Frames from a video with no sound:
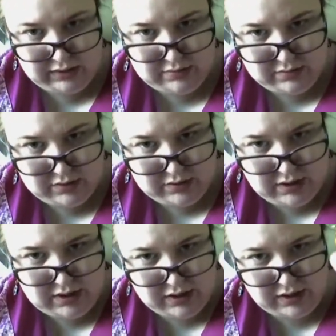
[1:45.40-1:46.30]
did you see
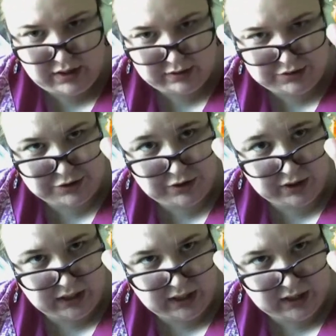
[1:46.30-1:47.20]
what I did?
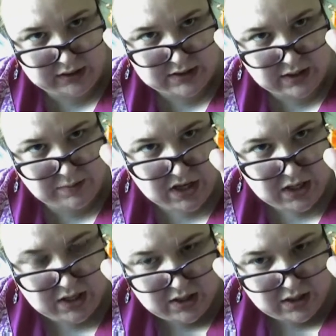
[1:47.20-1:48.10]
I'll show you
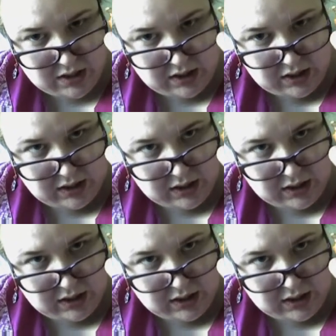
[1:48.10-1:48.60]
again next time.